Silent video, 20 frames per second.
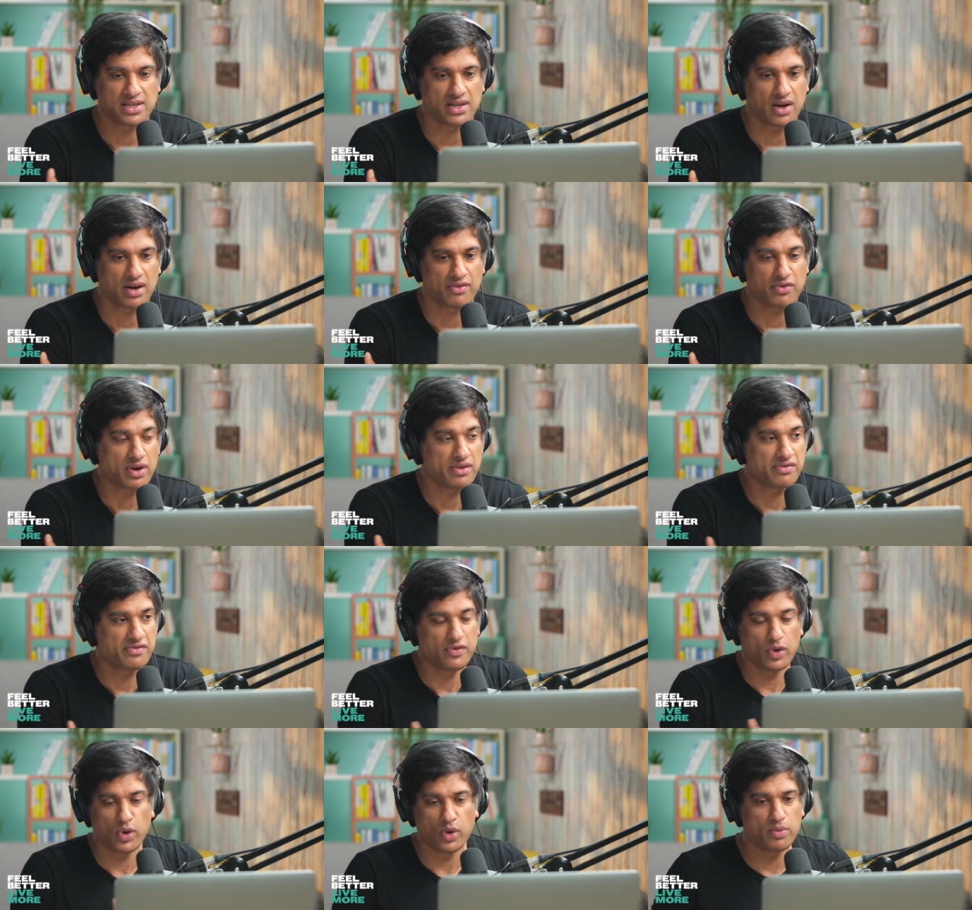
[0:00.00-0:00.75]
You know, I've
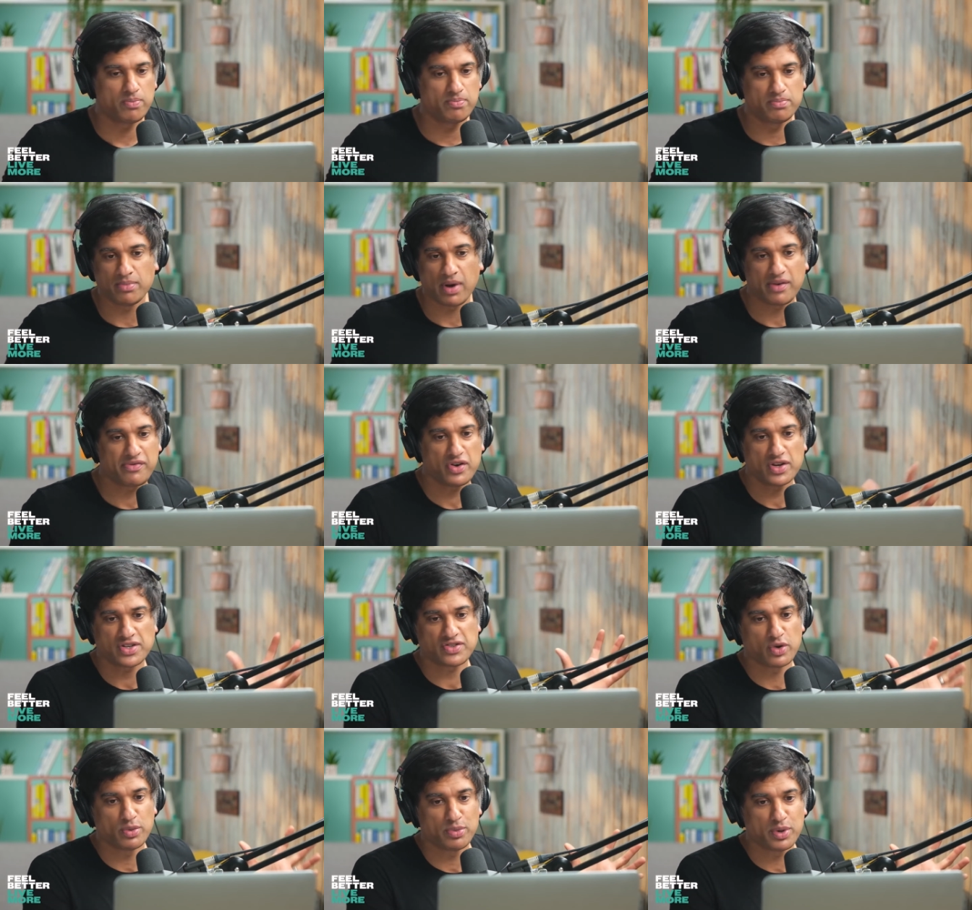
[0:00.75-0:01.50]
written my
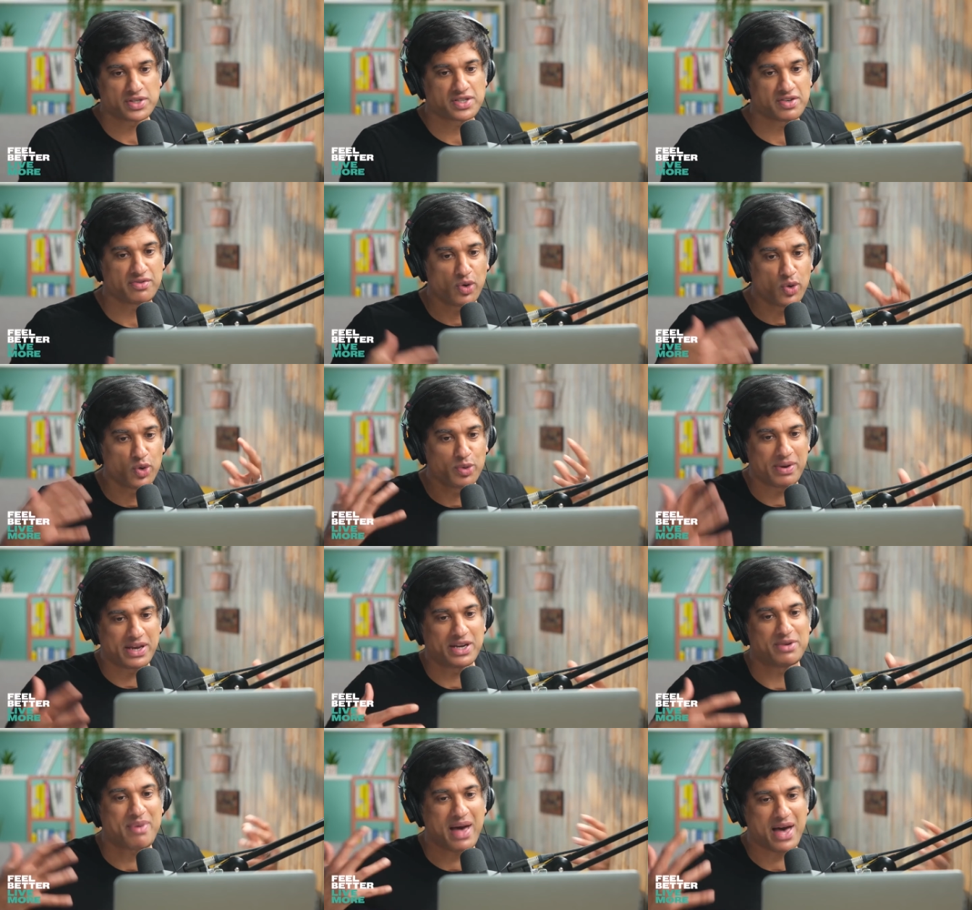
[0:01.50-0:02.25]
first four books have all
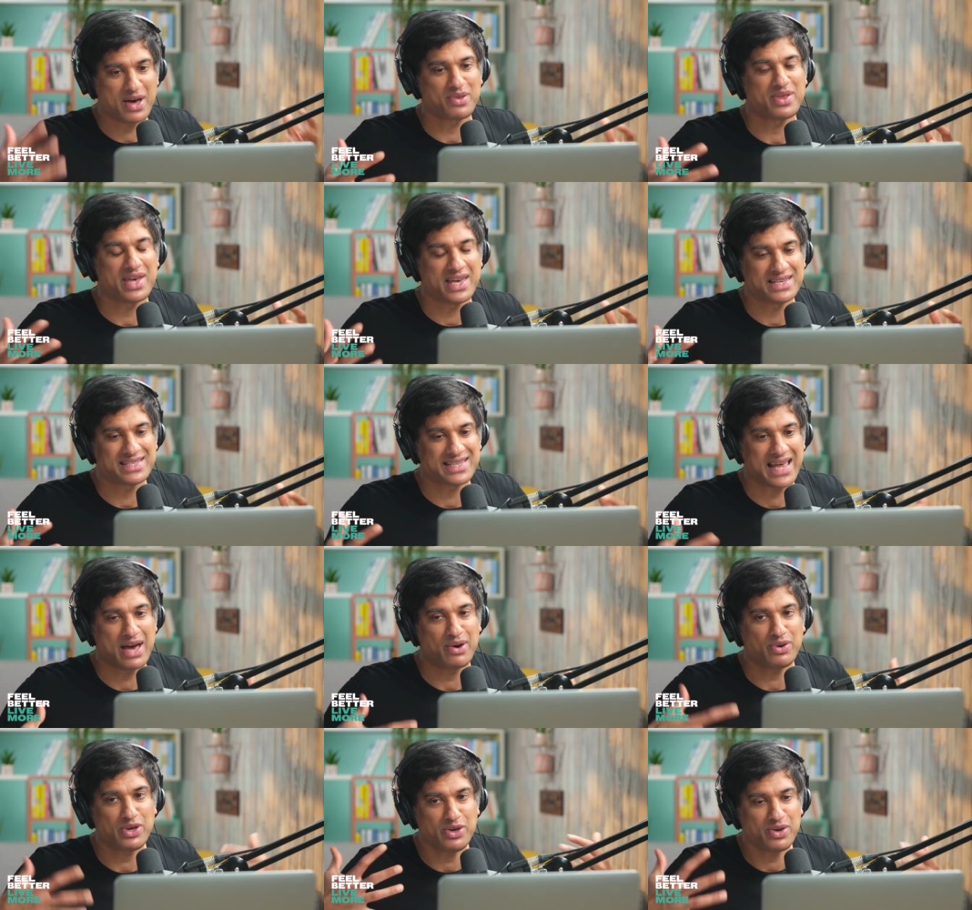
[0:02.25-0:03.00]
been about this,
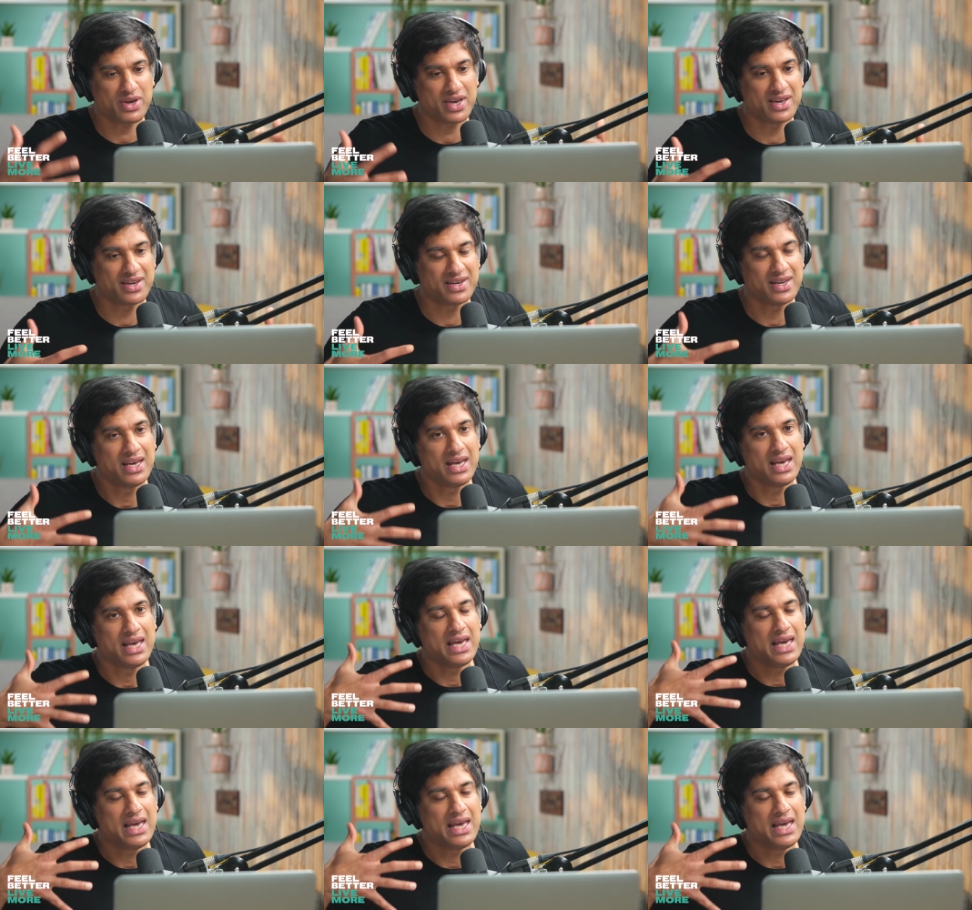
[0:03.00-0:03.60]
how you can